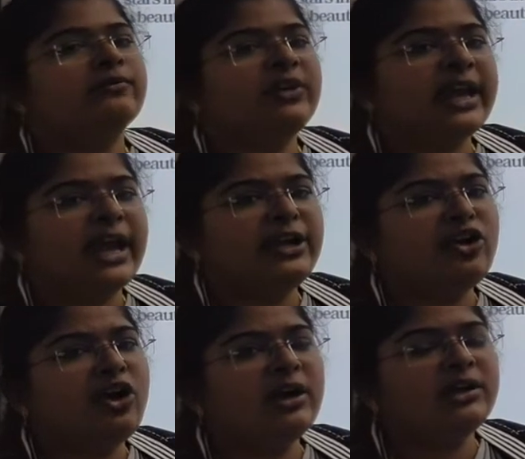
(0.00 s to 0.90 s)
we
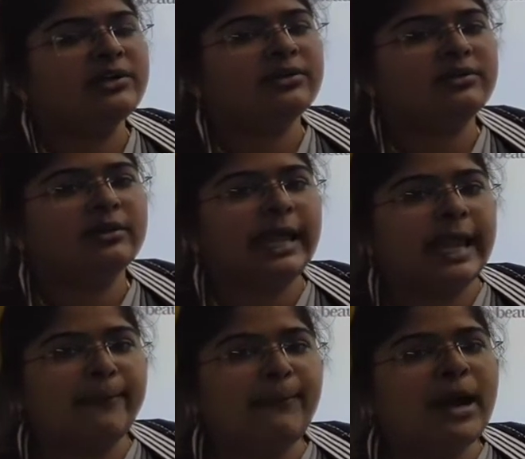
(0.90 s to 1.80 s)
cannot
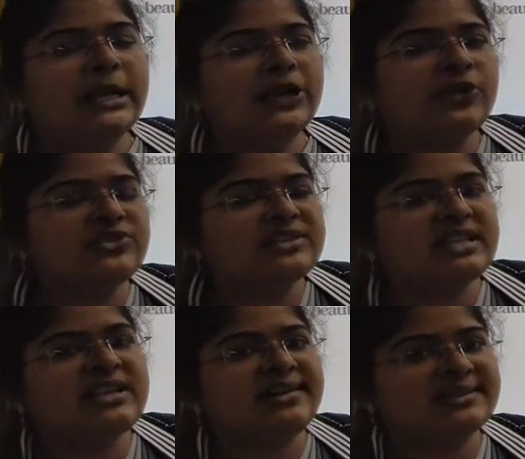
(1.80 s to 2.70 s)
able to
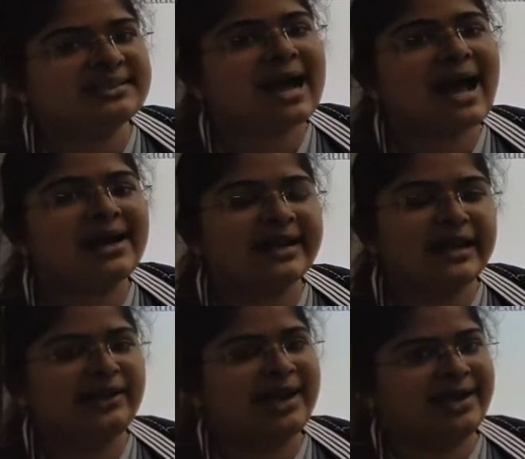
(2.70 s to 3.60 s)
see a star
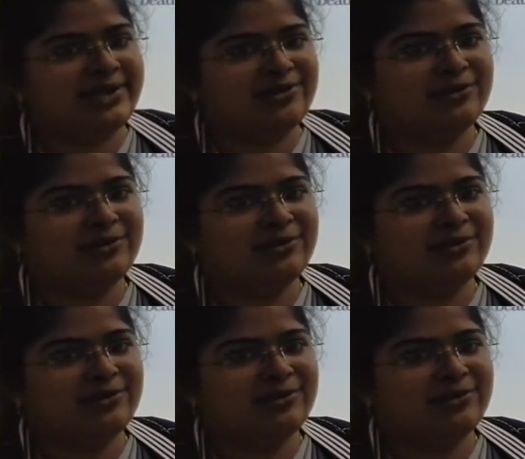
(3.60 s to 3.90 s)
in night.